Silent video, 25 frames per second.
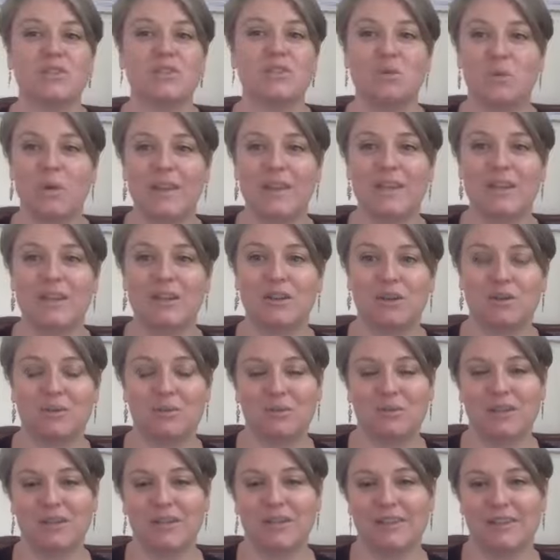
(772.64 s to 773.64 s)
a way that you can
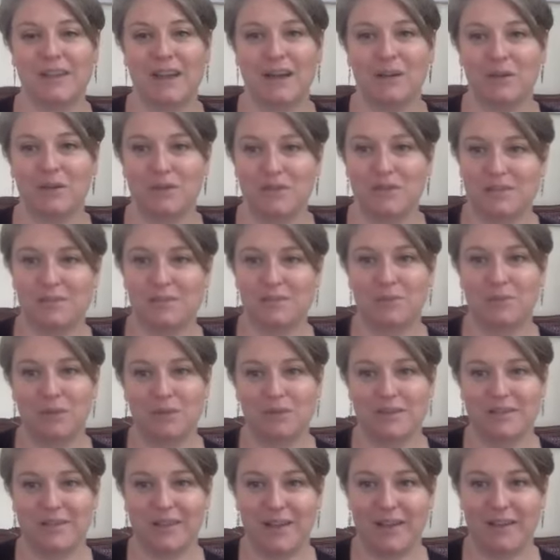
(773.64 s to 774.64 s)
really allow your
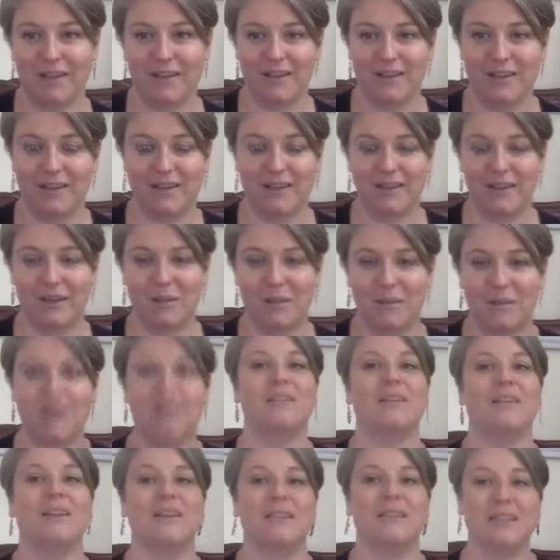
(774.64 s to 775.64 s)
personality to come out
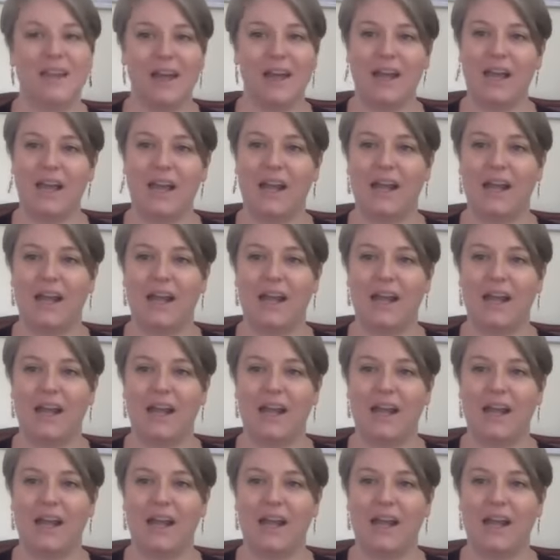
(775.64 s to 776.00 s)
like that.